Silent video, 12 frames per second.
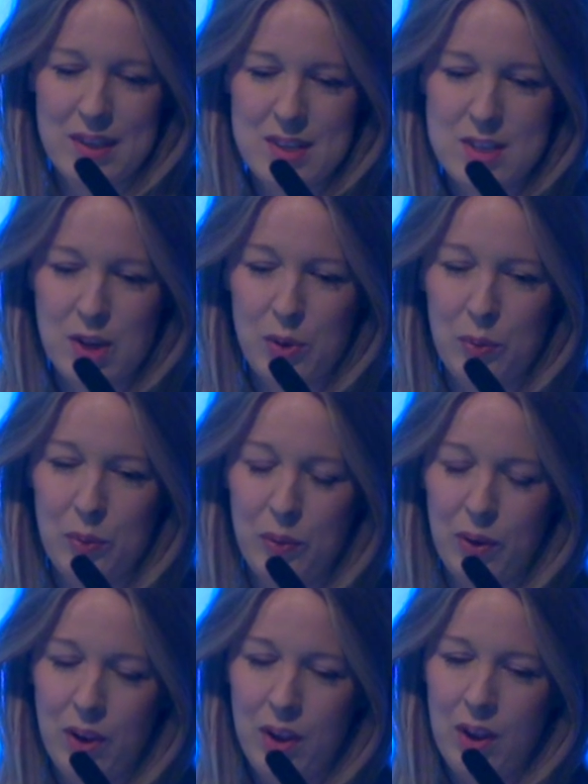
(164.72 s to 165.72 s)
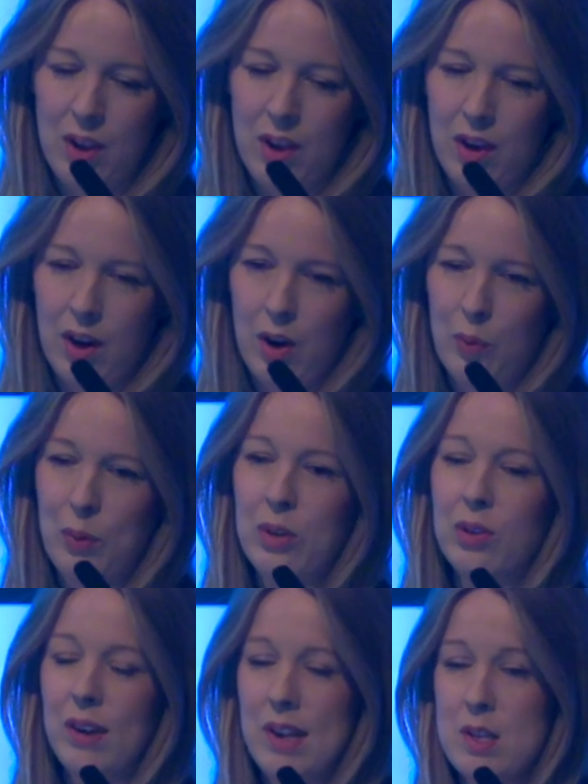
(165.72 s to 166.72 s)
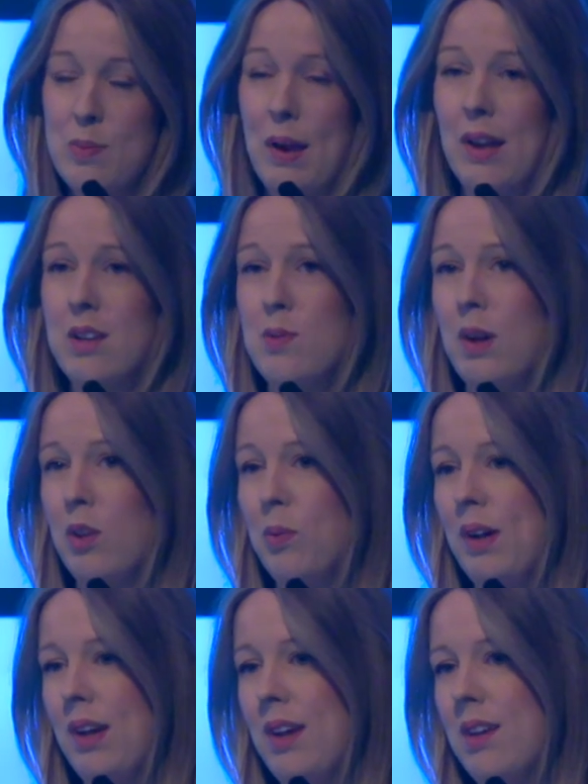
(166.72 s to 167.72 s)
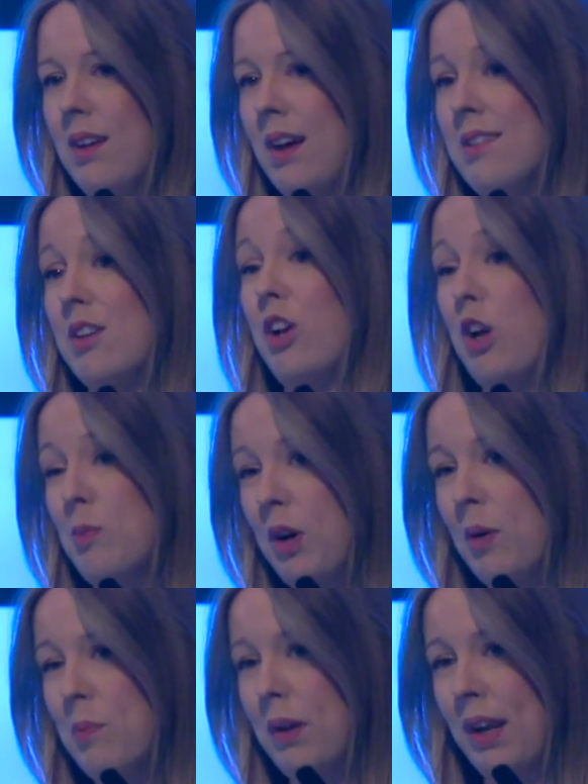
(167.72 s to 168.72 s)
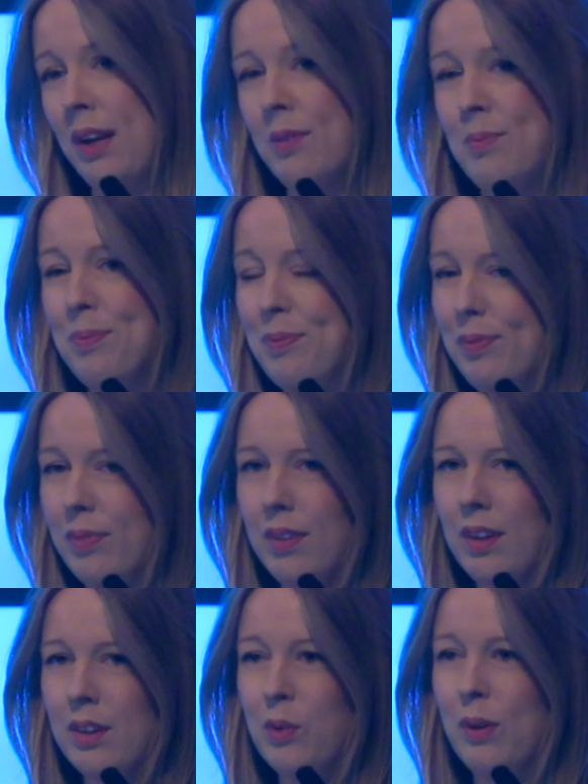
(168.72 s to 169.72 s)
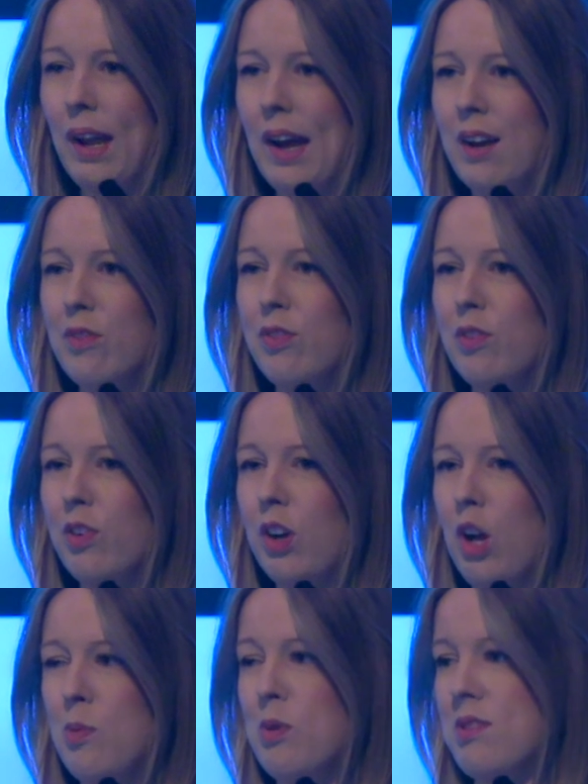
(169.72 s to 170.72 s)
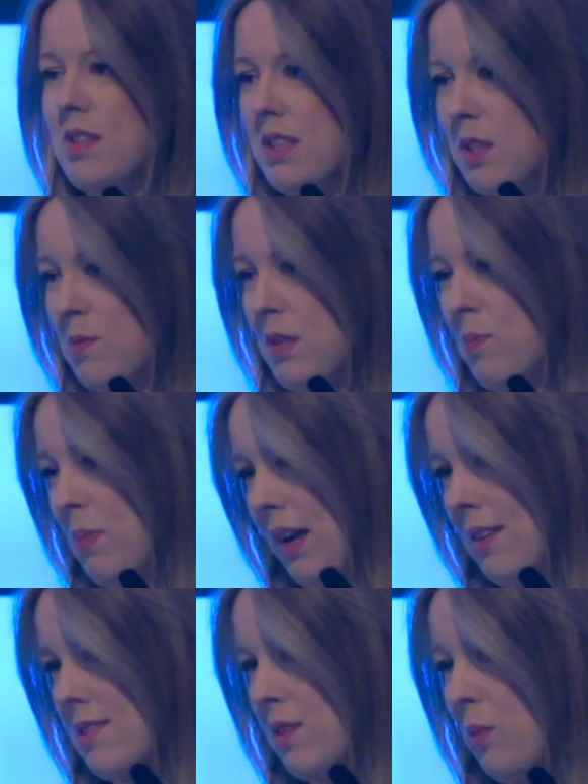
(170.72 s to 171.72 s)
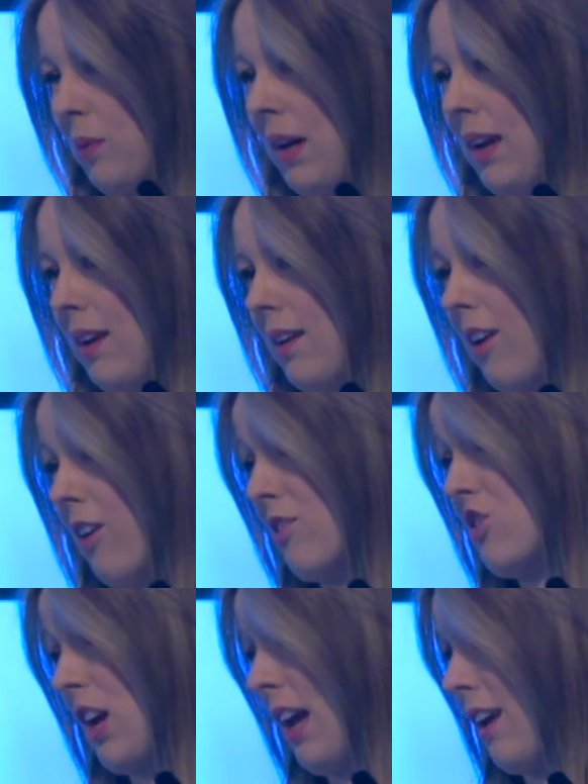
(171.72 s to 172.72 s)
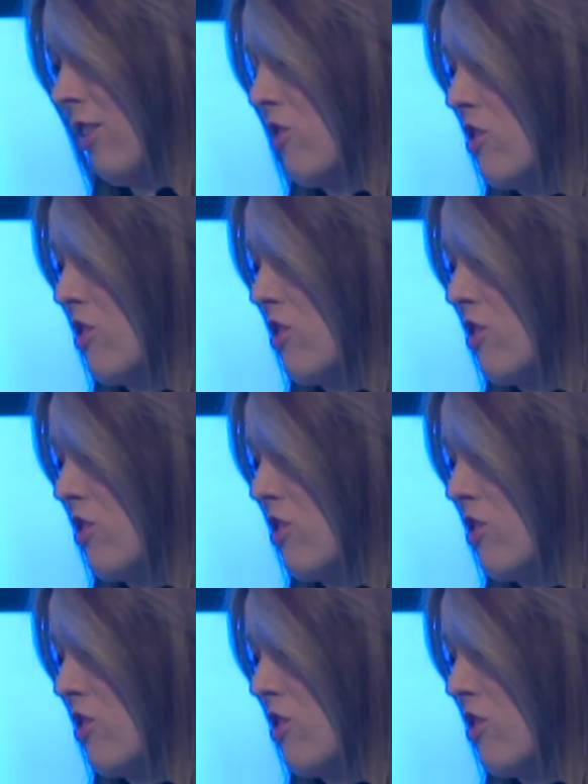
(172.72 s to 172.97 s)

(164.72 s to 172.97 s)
So I will explain as well that we, as a global company, we have global systems in place that we can't change.